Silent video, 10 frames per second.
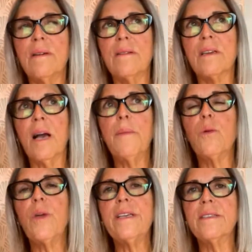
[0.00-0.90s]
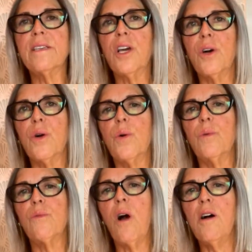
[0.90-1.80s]
a couple of weeks ago,
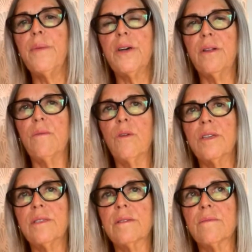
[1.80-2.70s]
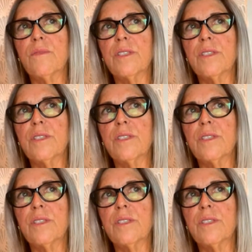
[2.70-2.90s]
Robert was